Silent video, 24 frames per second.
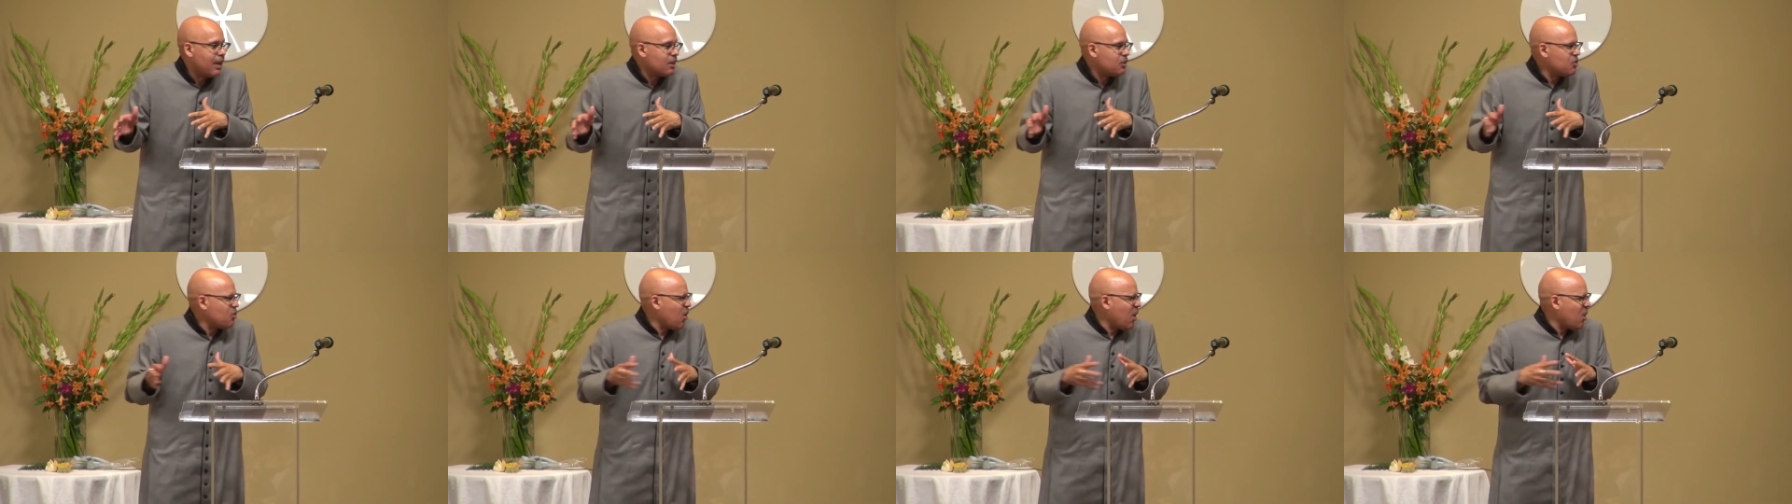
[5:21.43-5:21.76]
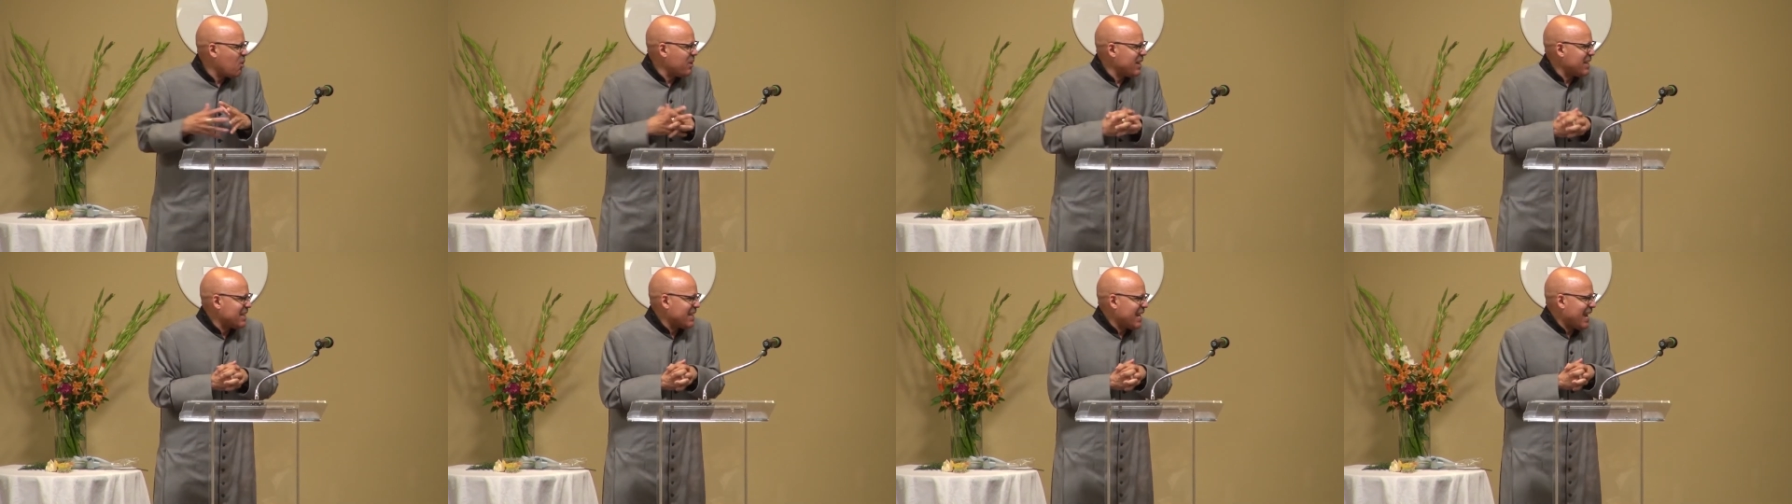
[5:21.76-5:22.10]
you
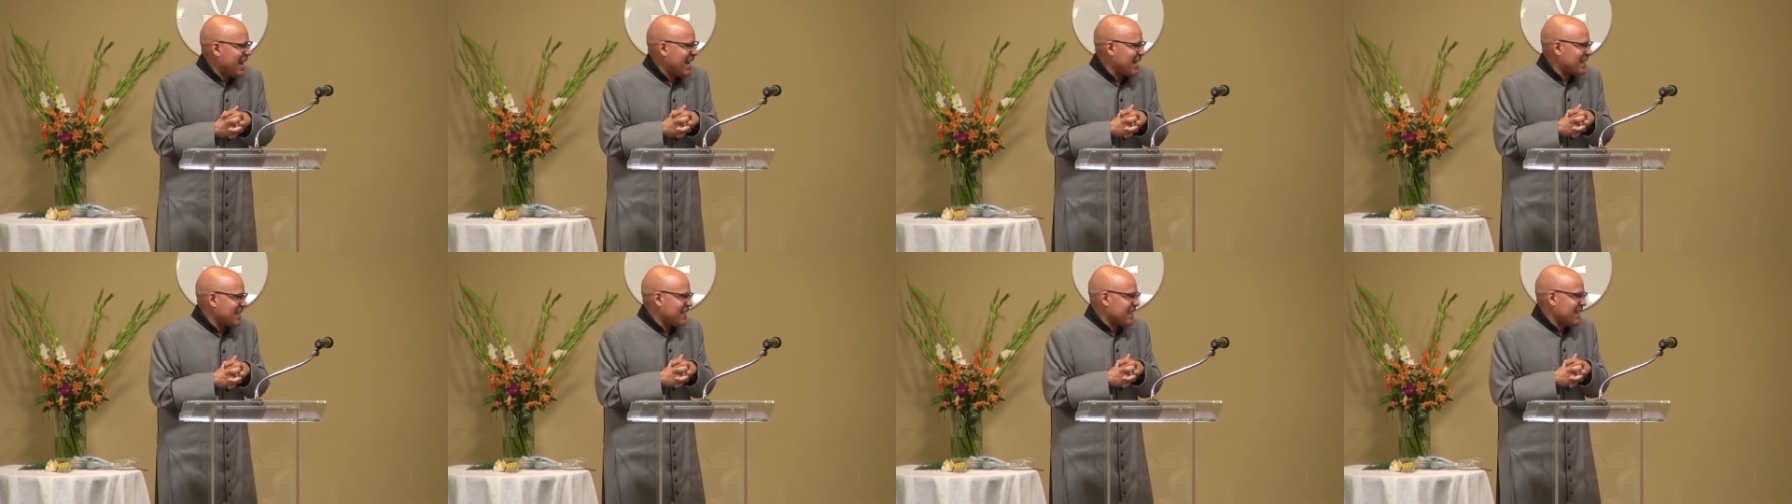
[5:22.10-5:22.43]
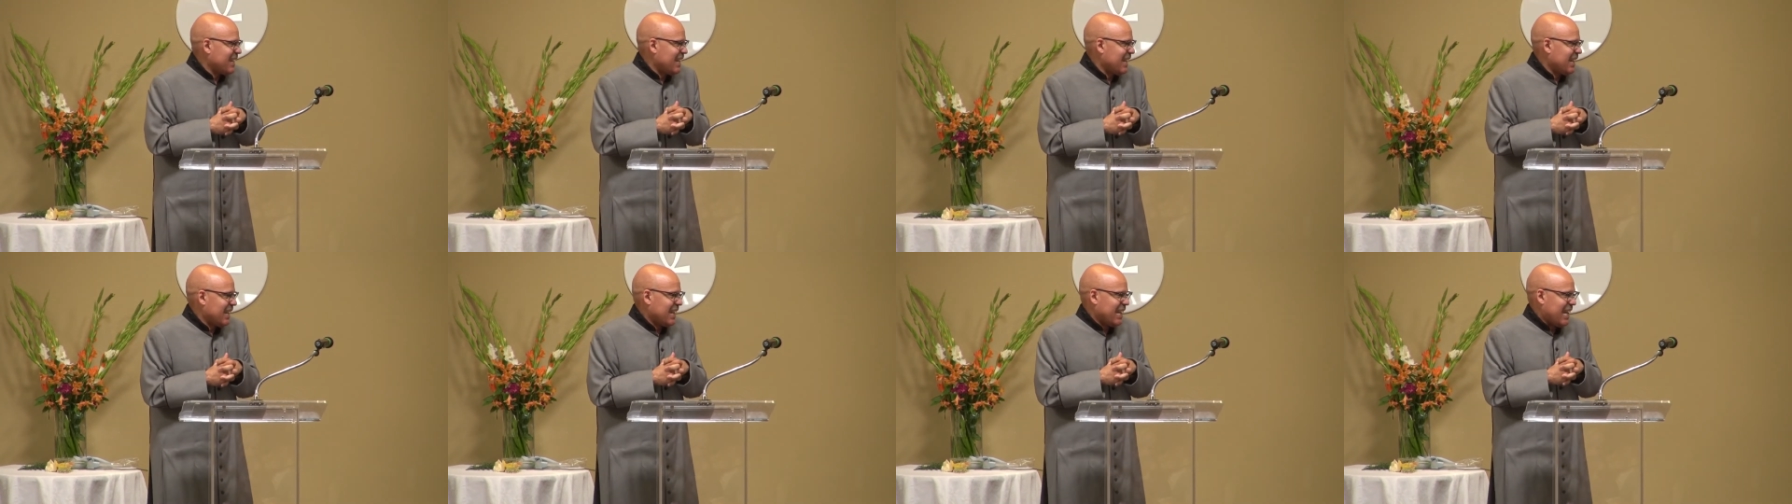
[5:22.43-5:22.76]
always ask,
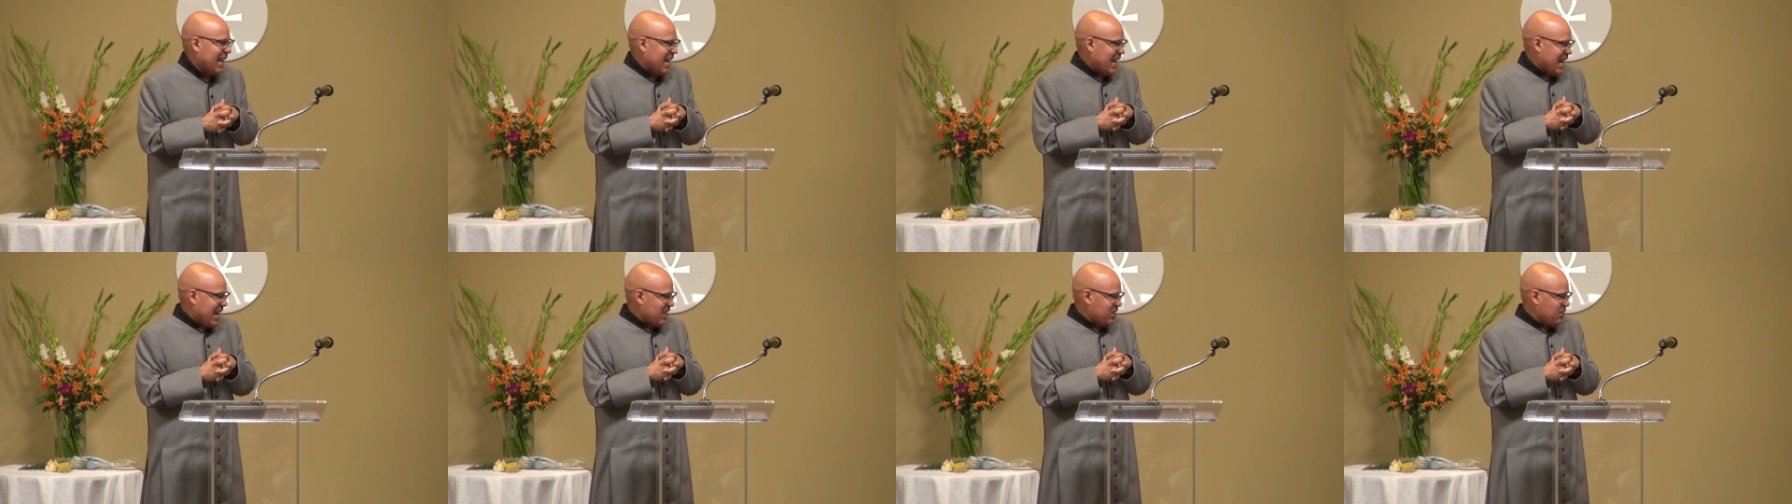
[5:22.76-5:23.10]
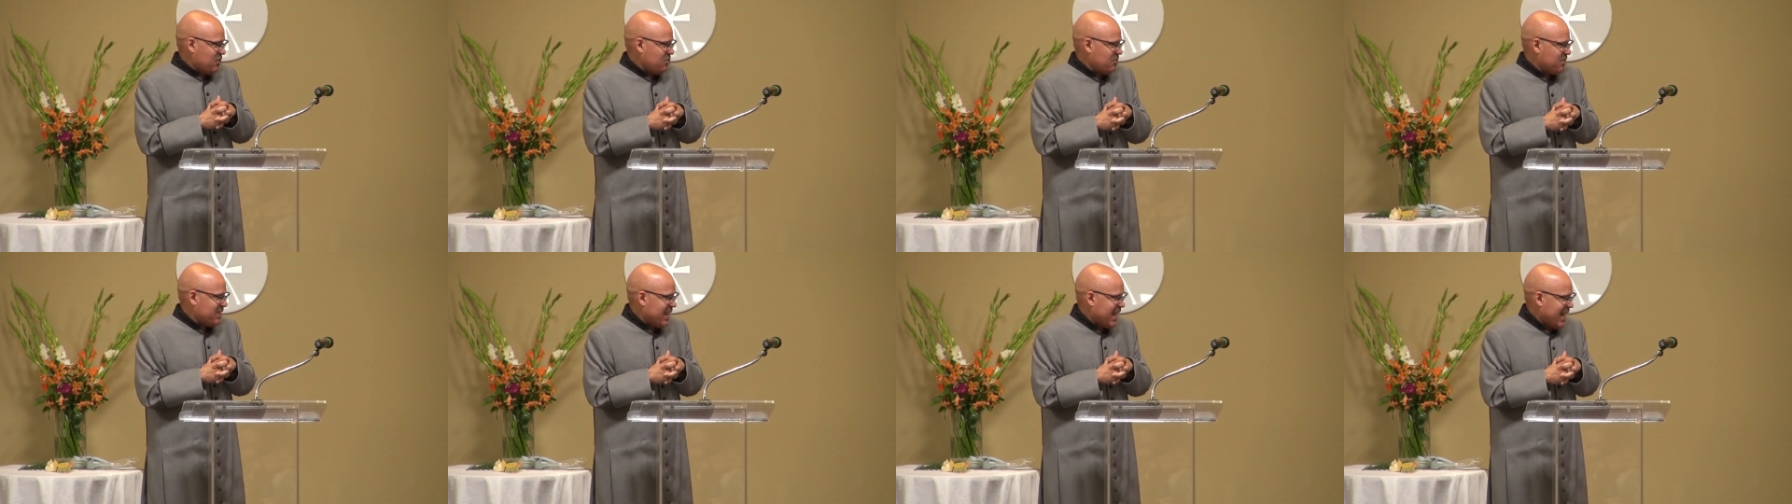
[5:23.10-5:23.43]
can I
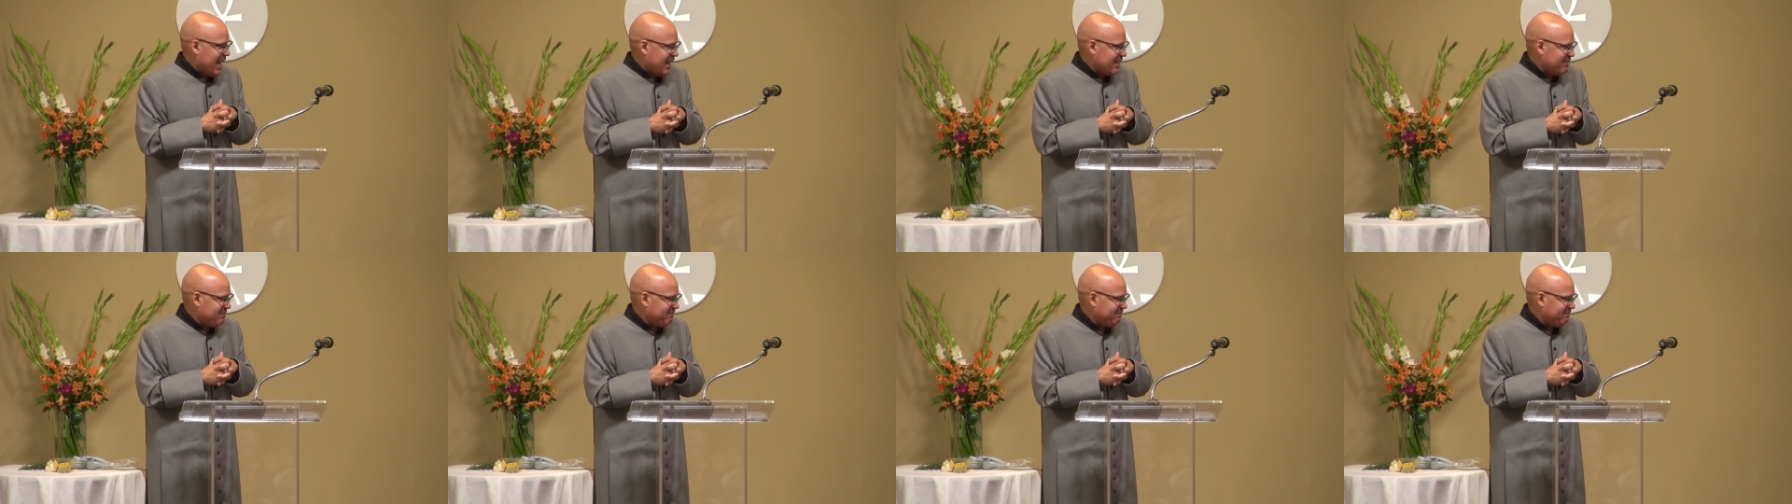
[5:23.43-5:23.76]
use that?